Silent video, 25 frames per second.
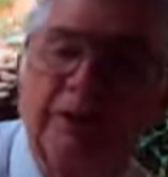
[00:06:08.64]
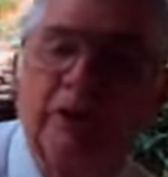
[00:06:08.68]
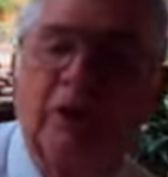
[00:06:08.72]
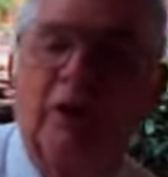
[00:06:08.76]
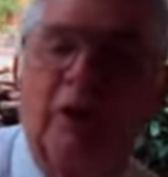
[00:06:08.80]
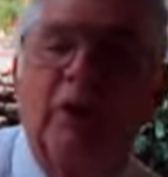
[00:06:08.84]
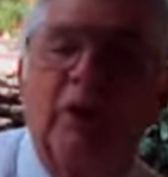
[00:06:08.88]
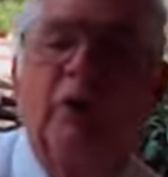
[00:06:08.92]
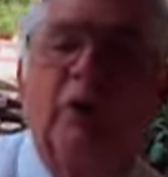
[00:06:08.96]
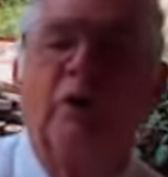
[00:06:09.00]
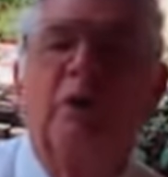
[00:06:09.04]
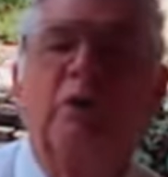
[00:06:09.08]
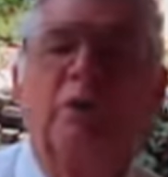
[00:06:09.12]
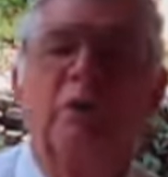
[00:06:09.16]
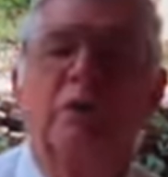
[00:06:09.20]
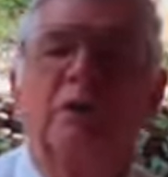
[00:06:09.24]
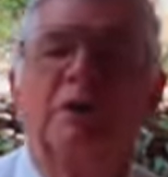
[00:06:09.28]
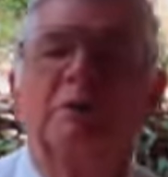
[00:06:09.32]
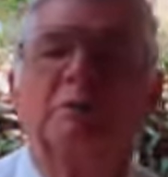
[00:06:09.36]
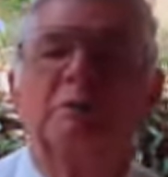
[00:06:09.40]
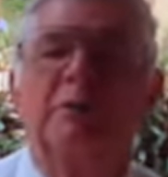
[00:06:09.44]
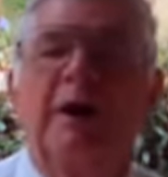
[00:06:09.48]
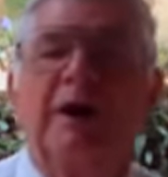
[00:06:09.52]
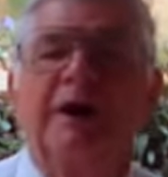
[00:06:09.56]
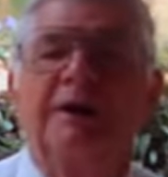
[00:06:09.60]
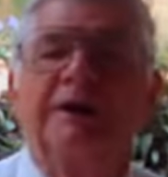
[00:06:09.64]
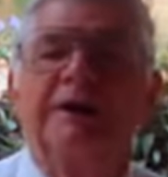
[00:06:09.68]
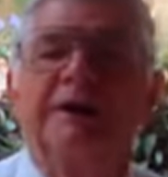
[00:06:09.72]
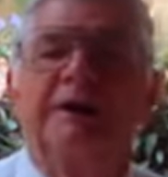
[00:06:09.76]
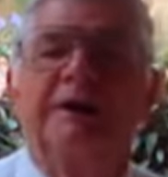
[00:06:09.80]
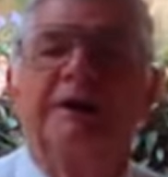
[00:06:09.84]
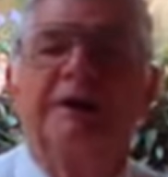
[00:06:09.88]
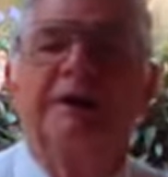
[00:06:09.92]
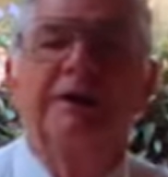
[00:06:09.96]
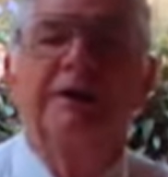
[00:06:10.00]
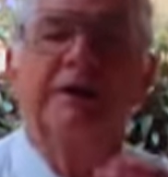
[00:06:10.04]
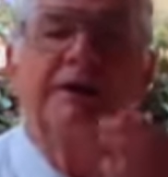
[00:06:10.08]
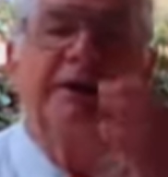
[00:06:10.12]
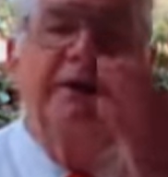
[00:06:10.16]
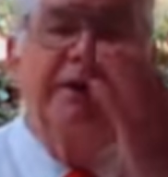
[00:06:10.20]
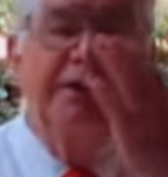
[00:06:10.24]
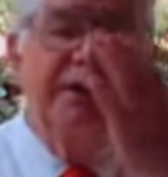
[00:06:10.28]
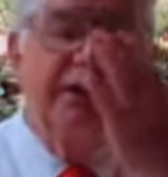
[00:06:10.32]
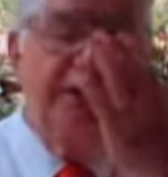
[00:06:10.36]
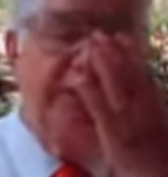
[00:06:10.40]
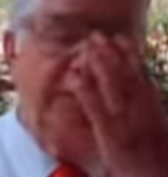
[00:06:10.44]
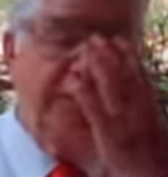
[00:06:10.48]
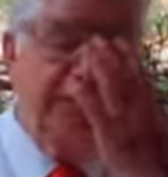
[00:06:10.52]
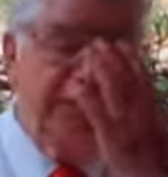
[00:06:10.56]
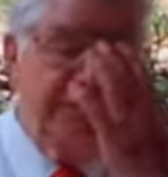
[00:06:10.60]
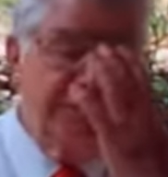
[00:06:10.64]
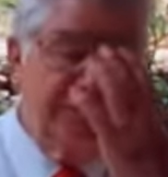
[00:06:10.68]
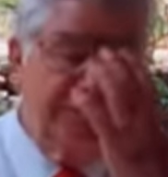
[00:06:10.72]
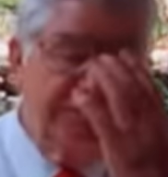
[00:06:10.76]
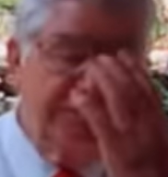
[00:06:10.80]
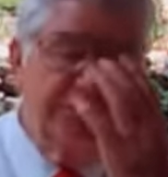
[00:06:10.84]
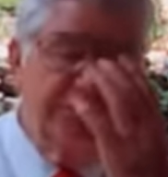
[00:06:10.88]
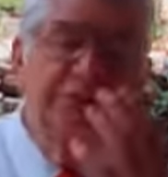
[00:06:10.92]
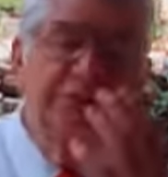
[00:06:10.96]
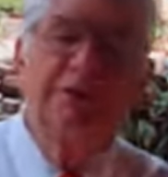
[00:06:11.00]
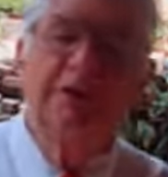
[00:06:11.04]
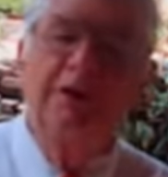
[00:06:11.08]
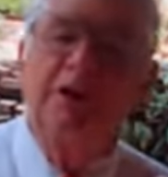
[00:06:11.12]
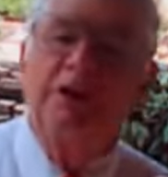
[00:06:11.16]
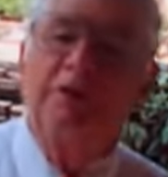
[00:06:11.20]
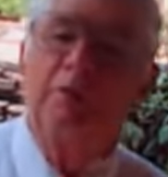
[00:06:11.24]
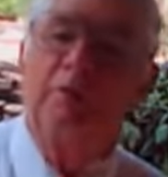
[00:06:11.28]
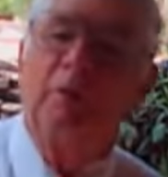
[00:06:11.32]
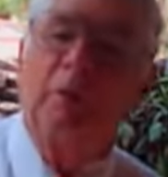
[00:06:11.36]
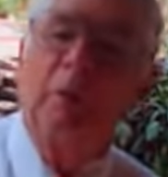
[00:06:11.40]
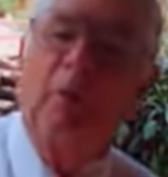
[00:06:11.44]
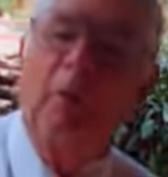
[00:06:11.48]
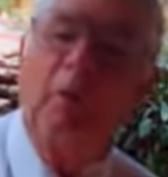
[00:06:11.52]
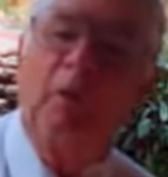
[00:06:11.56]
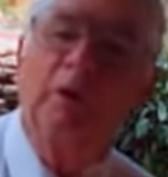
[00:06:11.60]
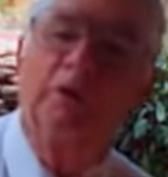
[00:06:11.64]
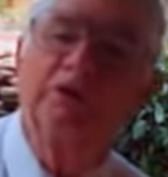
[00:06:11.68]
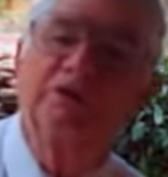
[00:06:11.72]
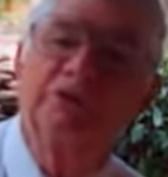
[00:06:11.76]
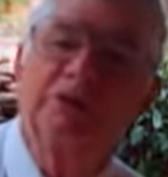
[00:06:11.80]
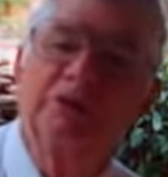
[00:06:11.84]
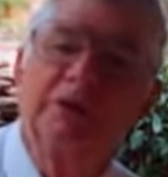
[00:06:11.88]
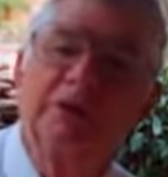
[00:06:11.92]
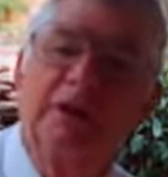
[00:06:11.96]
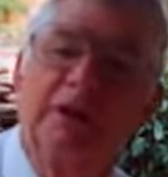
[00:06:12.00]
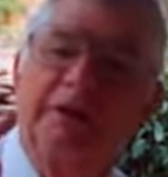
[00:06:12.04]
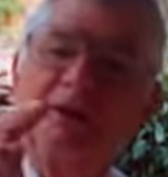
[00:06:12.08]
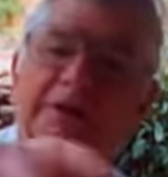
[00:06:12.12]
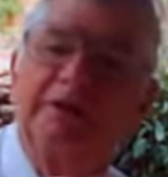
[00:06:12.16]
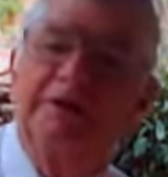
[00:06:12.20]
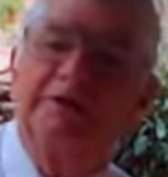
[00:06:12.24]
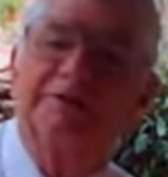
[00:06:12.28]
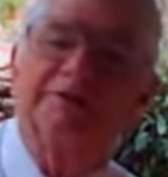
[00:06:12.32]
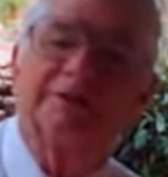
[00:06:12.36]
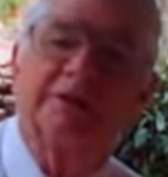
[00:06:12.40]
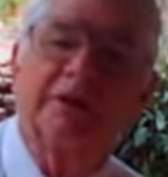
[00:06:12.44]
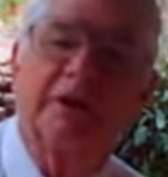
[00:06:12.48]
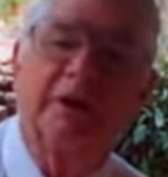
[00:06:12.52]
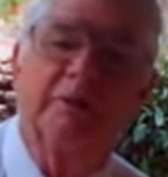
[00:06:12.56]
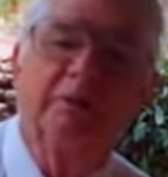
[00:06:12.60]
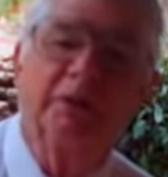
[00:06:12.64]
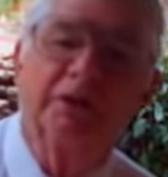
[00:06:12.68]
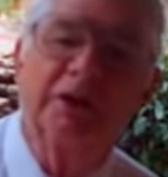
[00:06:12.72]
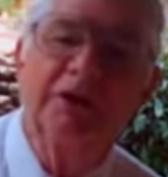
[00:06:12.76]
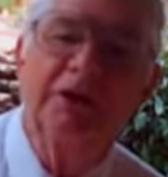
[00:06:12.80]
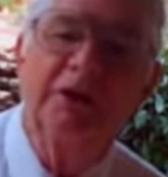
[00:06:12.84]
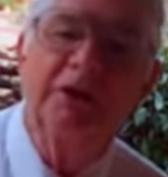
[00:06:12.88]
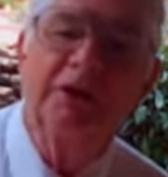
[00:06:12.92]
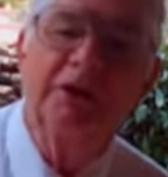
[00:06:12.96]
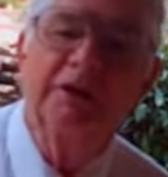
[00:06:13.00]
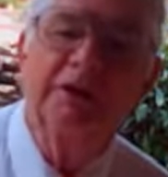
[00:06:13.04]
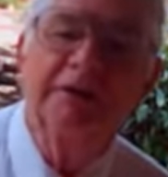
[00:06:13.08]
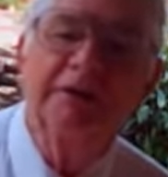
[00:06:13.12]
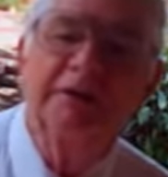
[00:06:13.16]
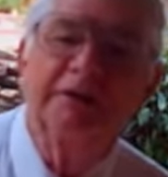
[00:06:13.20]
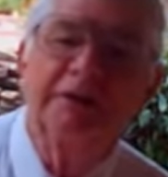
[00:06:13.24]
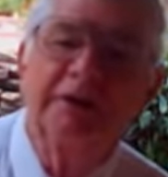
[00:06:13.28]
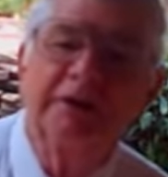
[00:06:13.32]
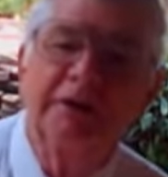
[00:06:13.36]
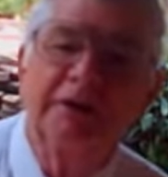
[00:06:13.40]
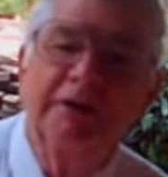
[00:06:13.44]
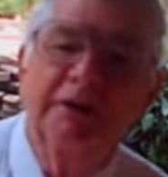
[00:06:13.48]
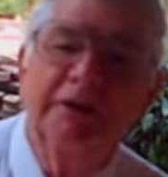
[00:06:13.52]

the Almighty. He is, he was, and he is to come again.